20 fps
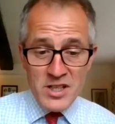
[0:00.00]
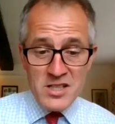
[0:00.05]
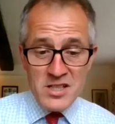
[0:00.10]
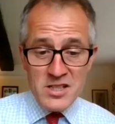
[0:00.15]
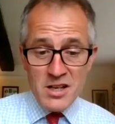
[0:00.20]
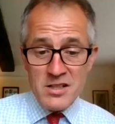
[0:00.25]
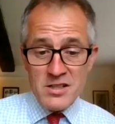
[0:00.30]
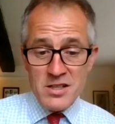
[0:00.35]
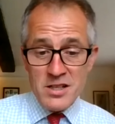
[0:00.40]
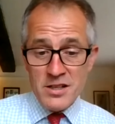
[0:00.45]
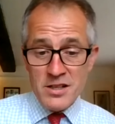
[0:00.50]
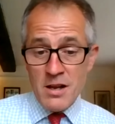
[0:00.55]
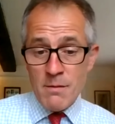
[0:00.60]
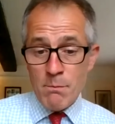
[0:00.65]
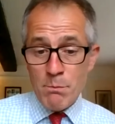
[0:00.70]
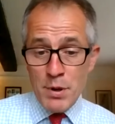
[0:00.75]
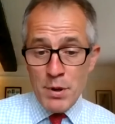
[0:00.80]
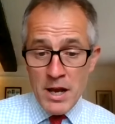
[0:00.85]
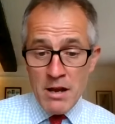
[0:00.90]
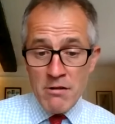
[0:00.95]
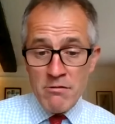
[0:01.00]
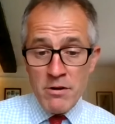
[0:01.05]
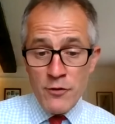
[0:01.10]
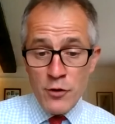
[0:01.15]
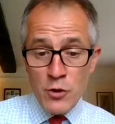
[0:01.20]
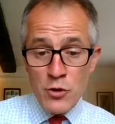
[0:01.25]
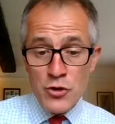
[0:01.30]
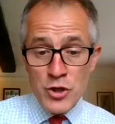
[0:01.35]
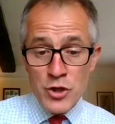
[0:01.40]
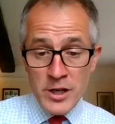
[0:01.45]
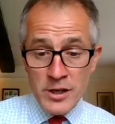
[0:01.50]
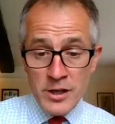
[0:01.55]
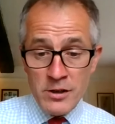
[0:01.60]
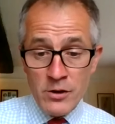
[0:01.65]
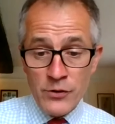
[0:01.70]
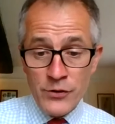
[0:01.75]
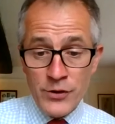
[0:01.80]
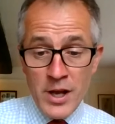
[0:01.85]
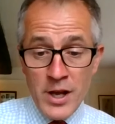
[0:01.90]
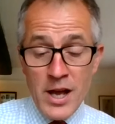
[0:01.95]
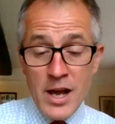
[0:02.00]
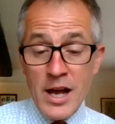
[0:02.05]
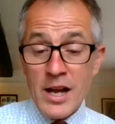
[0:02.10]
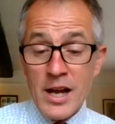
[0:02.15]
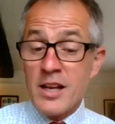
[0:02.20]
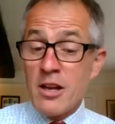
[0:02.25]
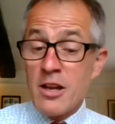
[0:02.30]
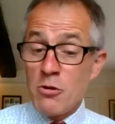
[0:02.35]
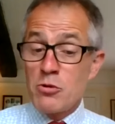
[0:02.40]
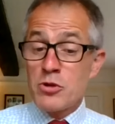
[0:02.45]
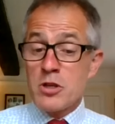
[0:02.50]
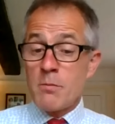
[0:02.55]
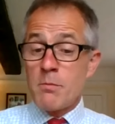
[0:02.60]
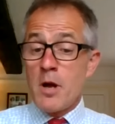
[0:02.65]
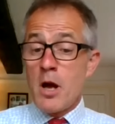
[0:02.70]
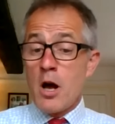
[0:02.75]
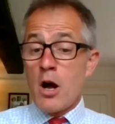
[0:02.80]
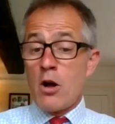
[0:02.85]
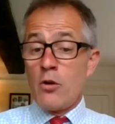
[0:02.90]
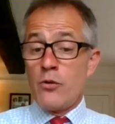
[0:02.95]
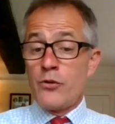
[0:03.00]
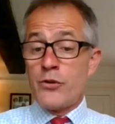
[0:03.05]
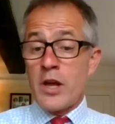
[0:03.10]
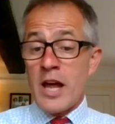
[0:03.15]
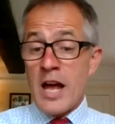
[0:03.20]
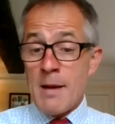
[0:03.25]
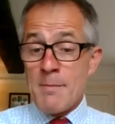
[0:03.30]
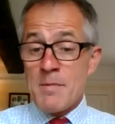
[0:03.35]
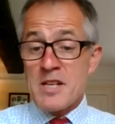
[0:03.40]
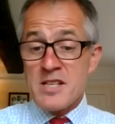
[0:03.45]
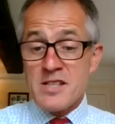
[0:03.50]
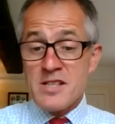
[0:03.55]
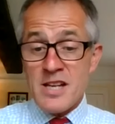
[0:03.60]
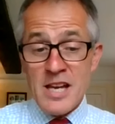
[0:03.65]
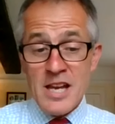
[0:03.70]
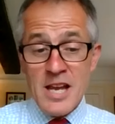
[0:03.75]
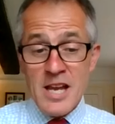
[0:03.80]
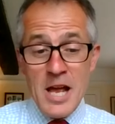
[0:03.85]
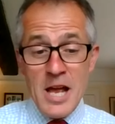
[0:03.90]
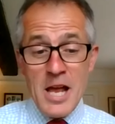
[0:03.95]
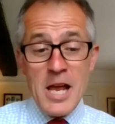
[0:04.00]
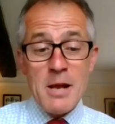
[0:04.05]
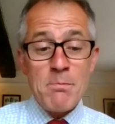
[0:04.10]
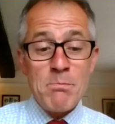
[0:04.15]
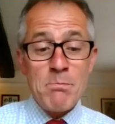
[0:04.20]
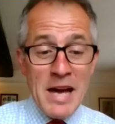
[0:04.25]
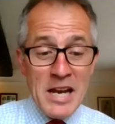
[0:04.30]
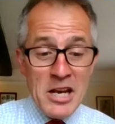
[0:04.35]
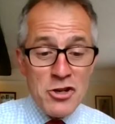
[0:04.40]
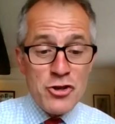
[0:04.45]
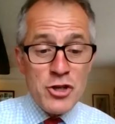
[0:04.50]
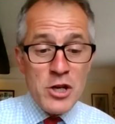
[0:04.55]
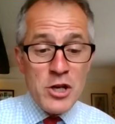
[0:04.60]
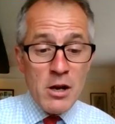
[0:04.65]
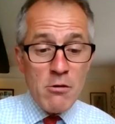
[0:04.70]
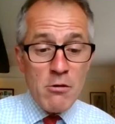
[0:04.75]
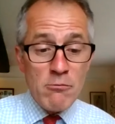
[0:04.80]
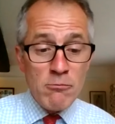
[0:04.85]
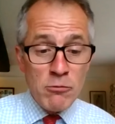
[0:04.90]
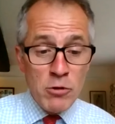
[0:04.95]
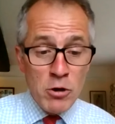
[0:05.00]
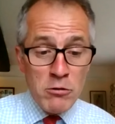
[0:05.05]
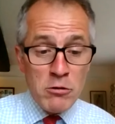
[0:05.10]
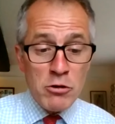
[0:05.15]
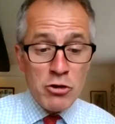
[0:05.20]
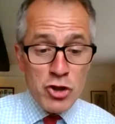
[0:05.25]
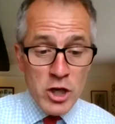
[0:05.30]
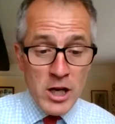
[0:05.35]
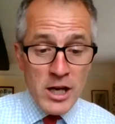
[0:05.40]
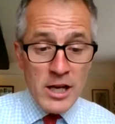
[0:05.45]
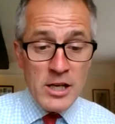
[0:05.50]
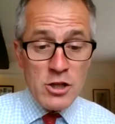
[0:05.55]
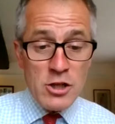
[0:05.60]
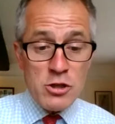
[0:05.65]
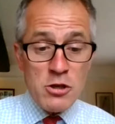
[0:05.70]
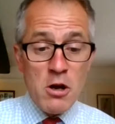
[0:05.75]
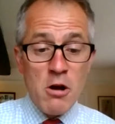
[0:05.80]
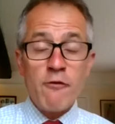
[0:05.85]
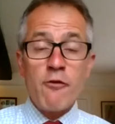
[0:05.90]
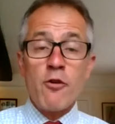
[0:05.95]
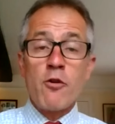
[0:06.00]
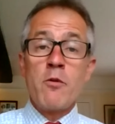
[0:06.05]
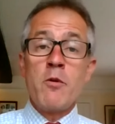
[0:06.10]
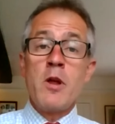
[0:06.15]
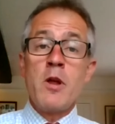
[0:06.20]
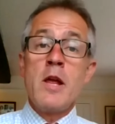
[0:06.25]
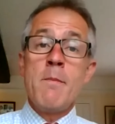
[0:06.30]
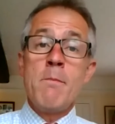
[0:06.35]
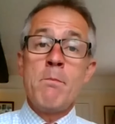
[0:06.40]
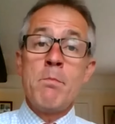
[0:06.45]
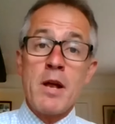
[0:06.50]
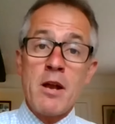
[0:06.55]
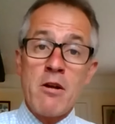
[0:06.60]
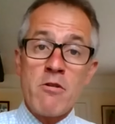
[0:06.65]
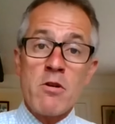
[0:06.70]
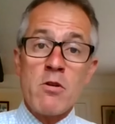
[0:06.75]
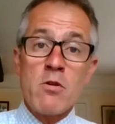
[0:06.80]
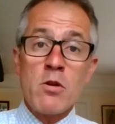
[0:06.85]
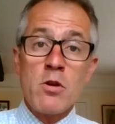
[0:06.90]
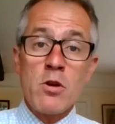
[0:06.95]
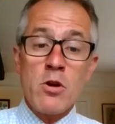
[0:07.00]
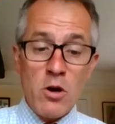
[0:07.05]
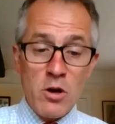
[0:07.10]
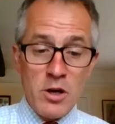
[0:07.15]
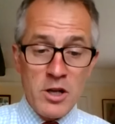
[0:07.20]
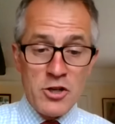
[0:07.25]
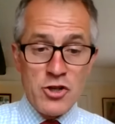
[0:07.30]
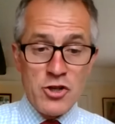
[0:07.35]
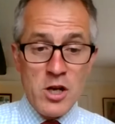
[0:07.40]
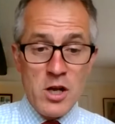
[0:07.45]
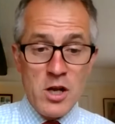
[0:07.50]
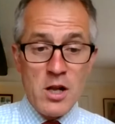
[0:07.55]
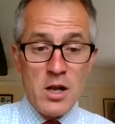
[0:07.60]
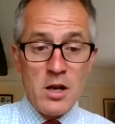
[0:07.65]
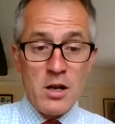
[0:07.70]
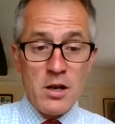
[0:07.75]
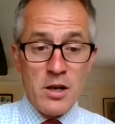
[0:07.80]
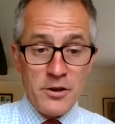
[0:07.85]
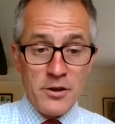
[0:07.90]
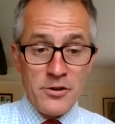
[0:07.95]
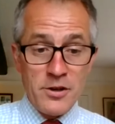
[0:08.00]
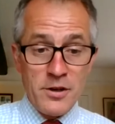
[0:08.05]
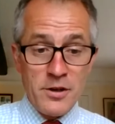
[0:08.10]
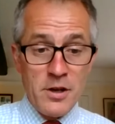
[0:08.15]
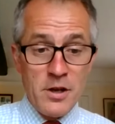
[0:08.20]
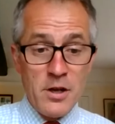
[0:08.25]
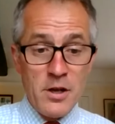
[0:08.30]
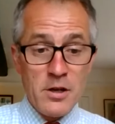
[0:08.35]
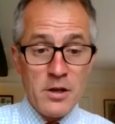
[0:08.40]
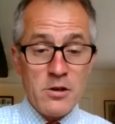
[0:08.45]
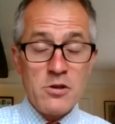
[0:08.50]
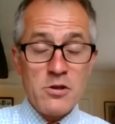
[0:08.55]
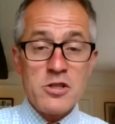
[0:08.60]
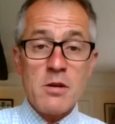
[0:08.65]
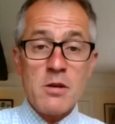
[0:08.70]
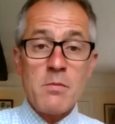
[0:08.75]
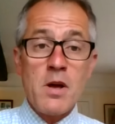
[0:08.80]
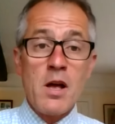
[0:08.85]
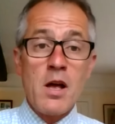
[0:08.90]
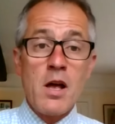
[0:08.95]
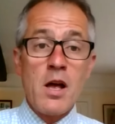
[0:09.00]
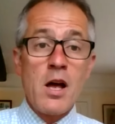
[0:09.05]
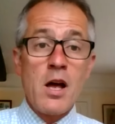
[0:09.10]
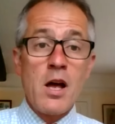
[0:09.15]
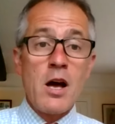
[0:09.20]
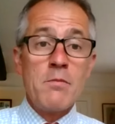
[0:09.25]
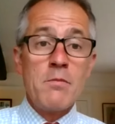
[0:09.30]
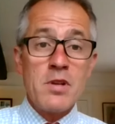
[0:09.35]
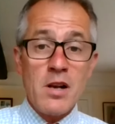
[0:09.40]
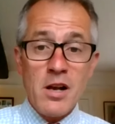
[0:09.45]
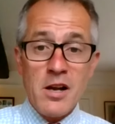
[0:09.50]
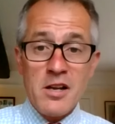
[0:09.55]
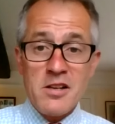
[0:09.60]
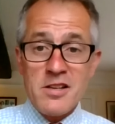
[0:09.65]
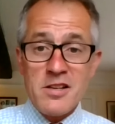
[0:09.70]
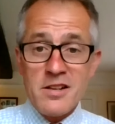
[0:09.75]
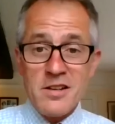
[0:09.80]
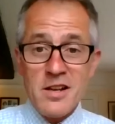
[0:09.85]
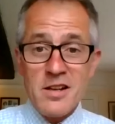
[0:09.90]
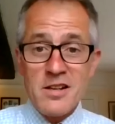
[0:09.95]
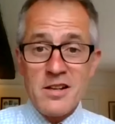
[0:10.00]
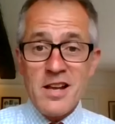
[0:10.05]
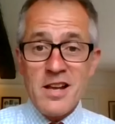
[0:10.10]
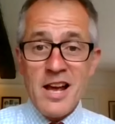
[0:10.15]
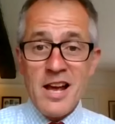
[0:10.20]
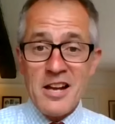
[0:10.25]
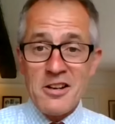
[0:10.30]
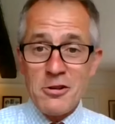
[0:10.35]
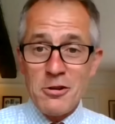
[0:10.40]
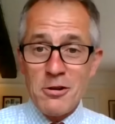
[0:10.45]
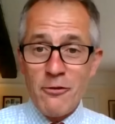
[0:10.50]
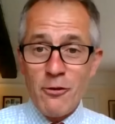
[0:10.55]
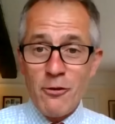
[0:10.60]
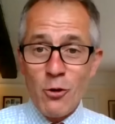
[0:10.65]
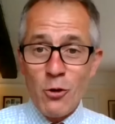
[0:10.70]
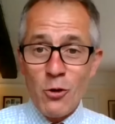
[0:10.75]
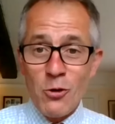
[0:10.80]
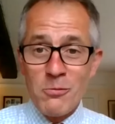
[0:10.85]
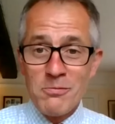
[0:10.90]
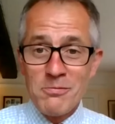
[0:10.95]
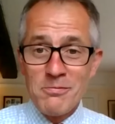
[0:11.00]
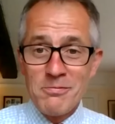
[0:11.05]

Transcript: cited in peer-reviewed journals, and Kusam holds an MSc in Managing Rural Change from Imperial College London. Kusam, I'm delighted to hand you the floor.